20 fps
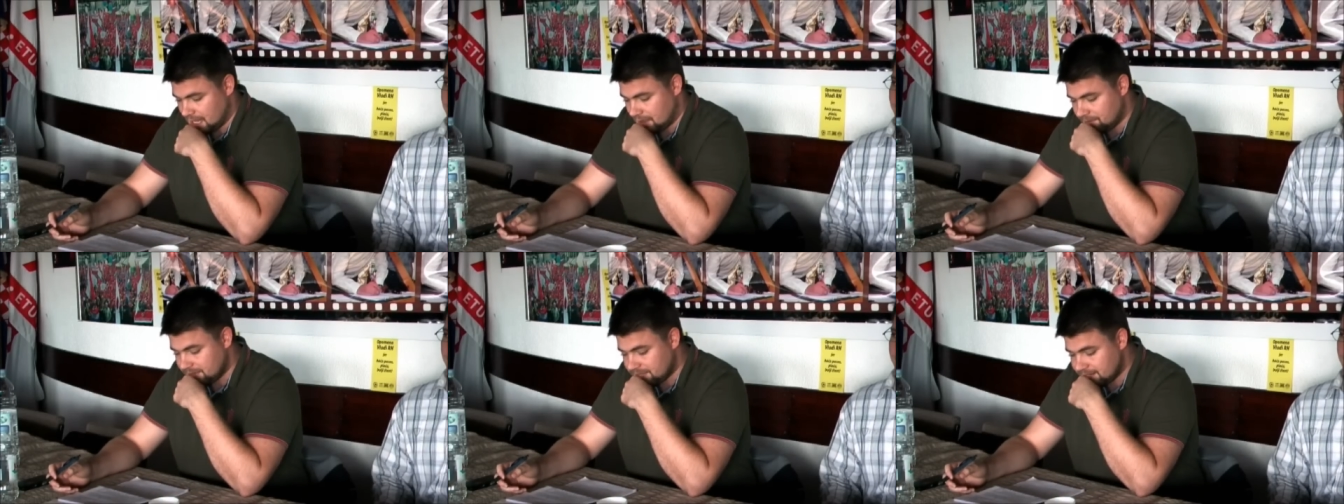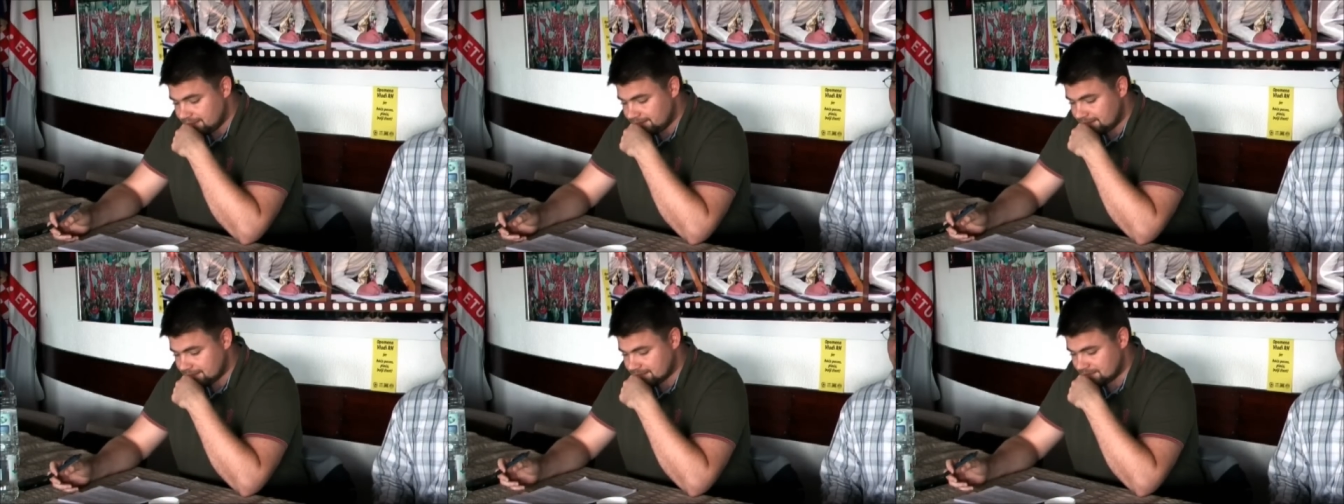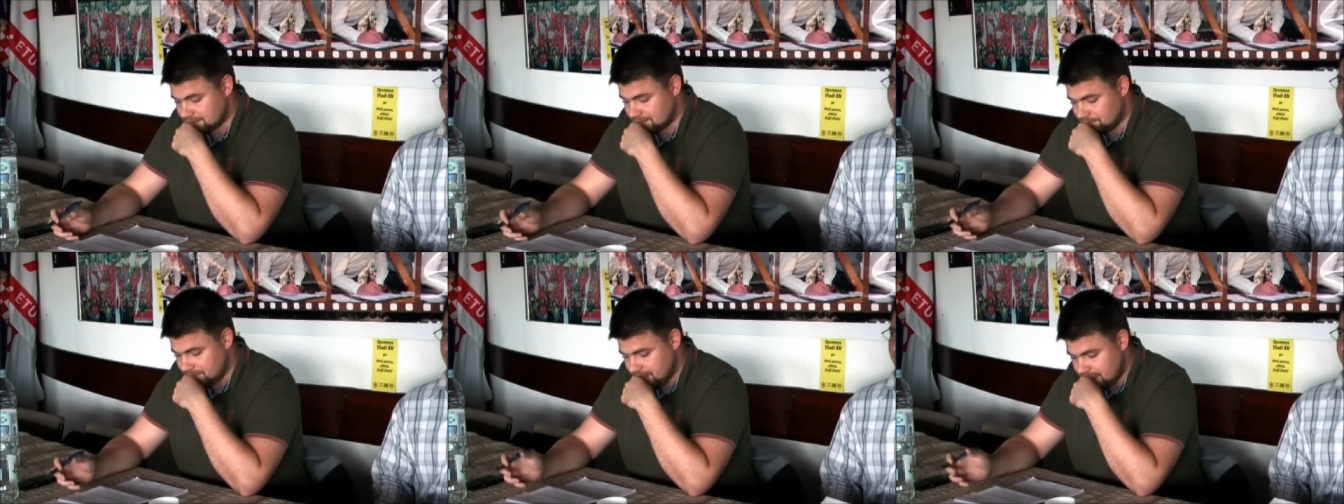Be that as
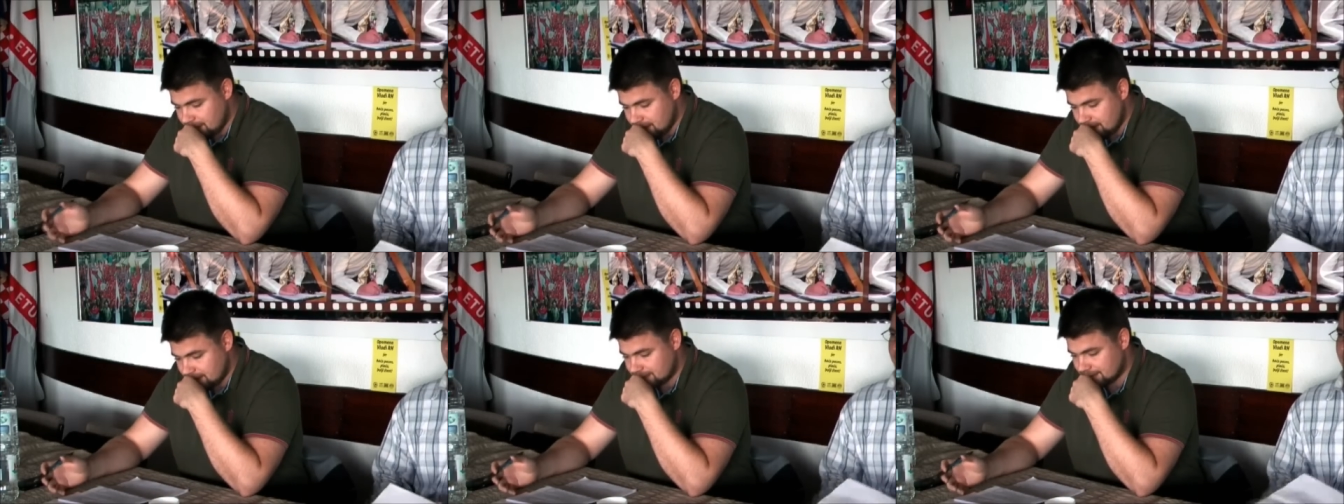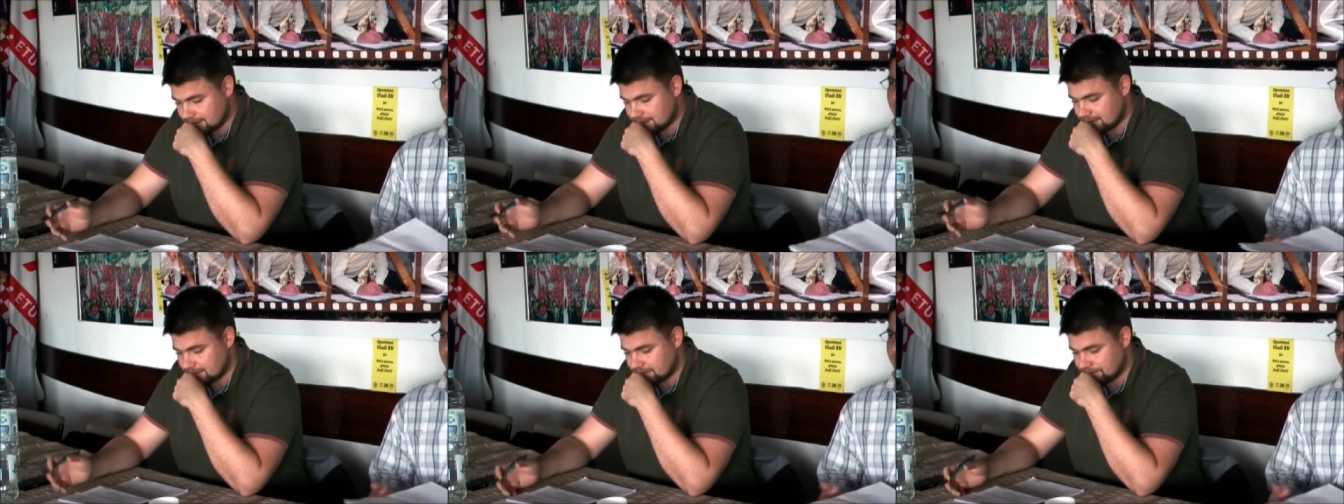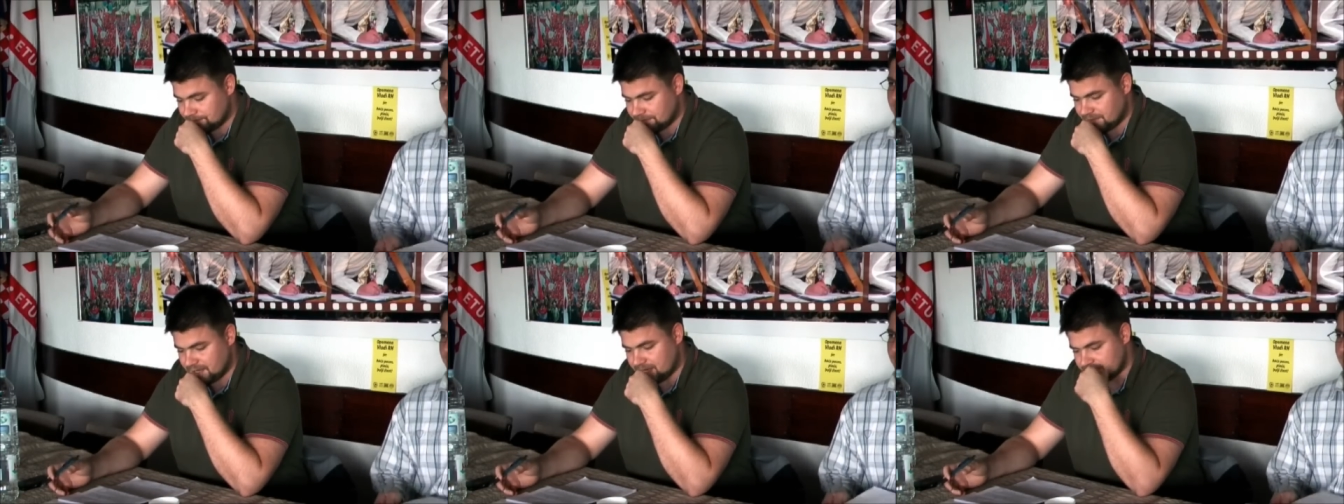it may,
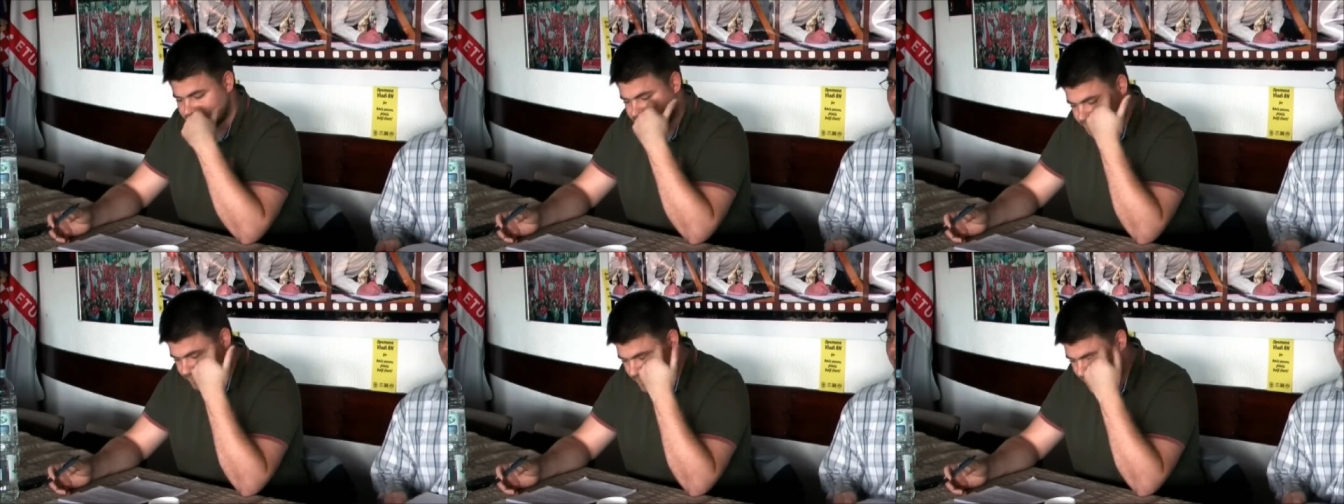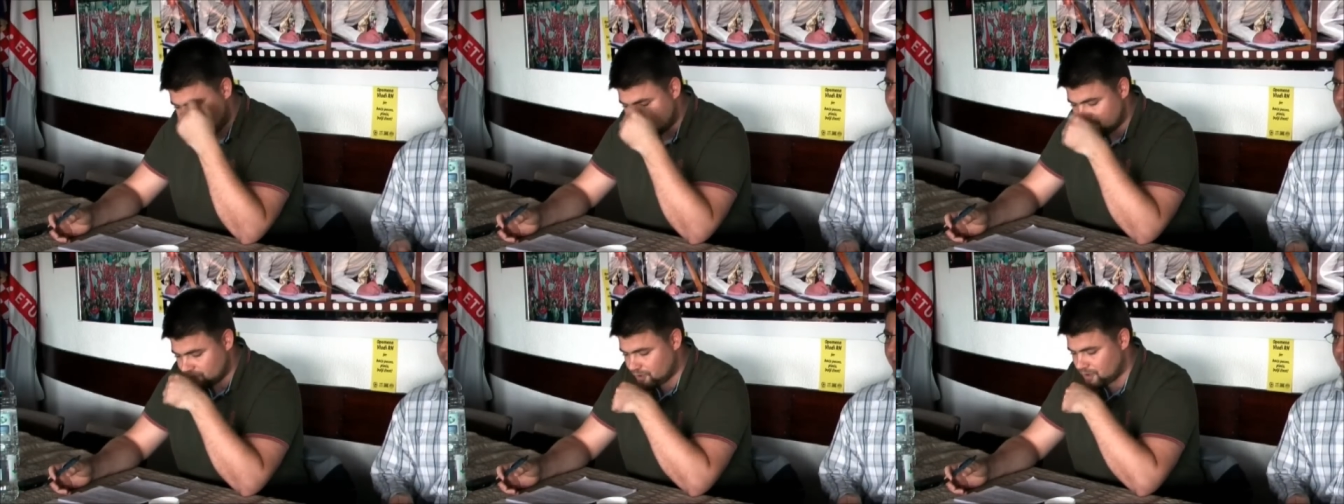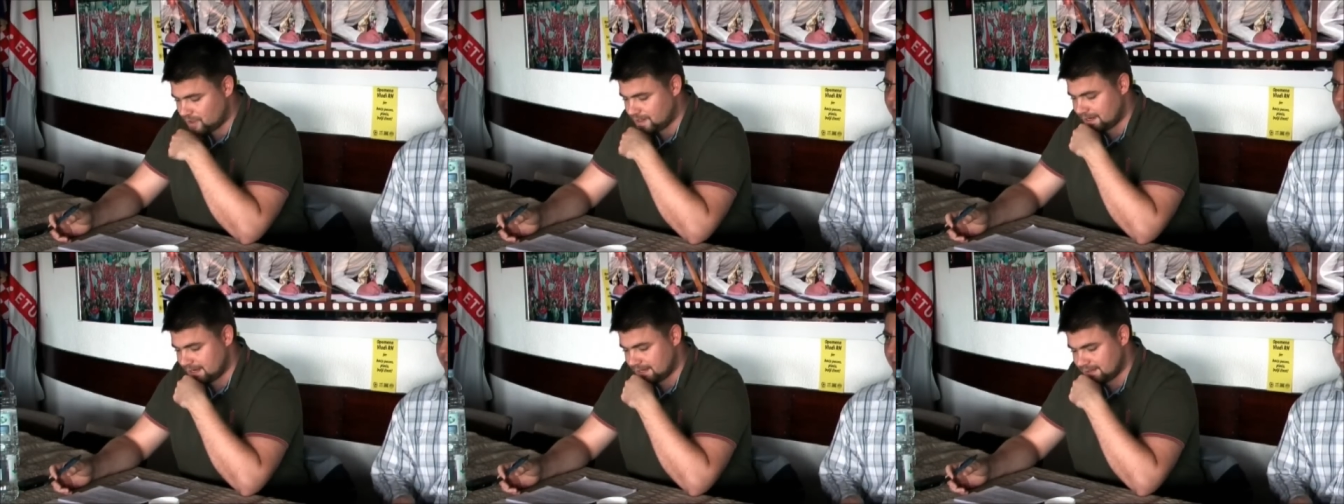um, as Marco
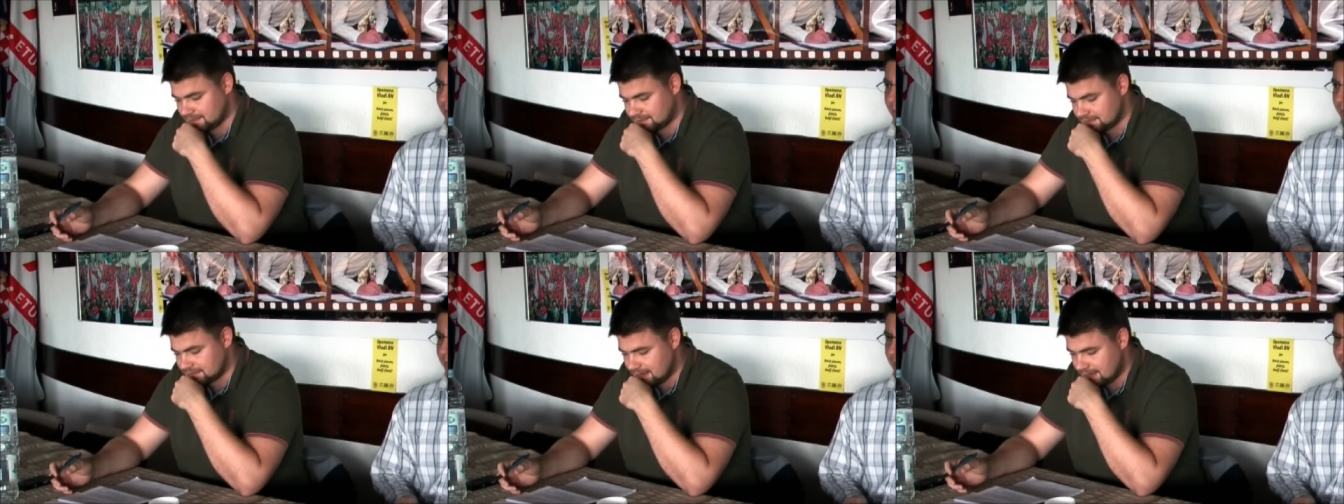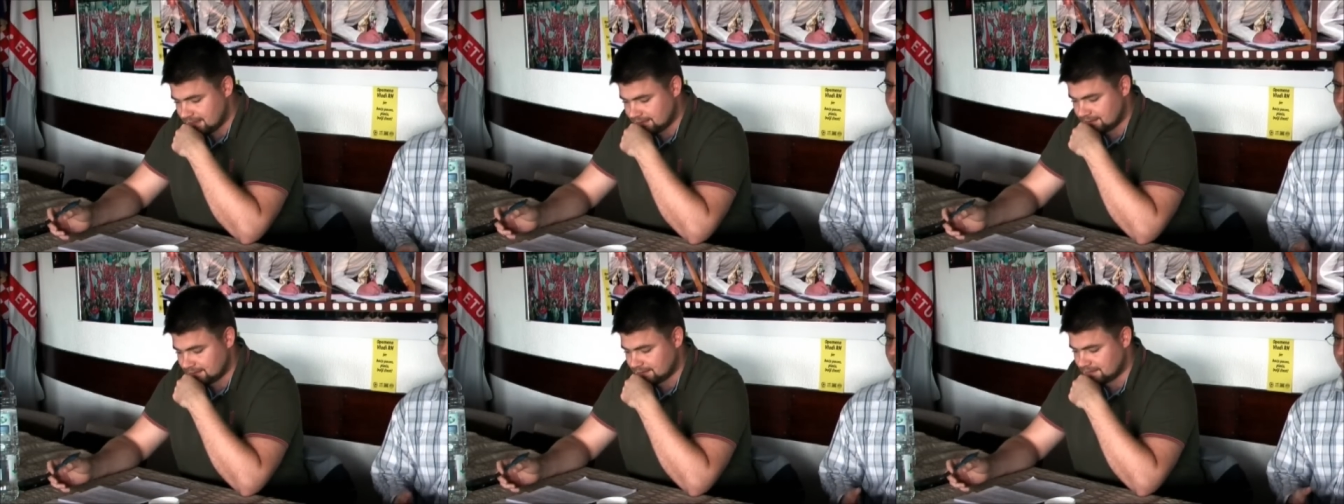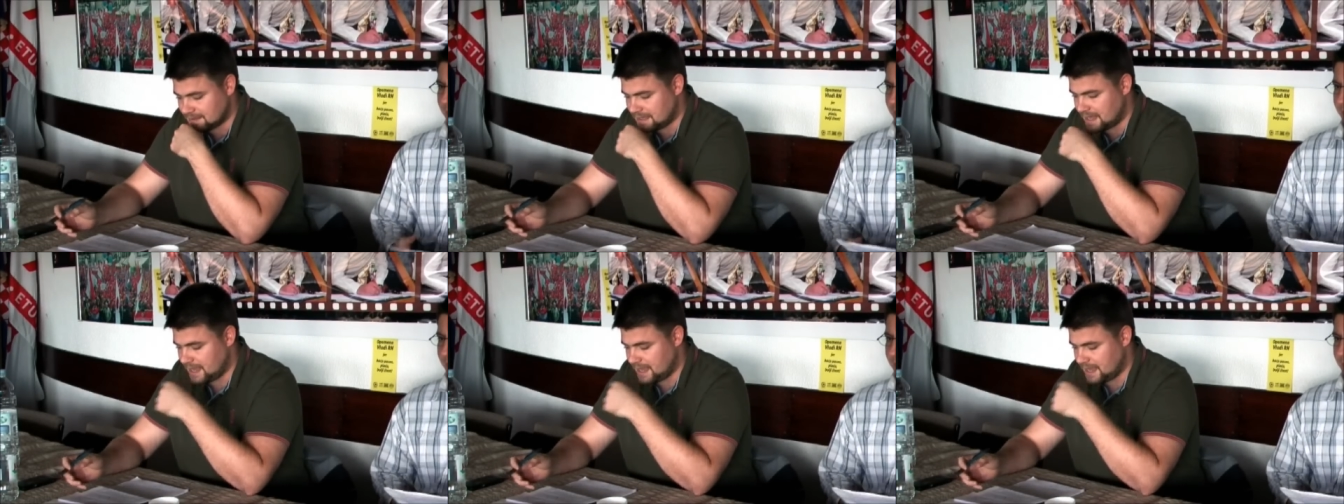already said, uh,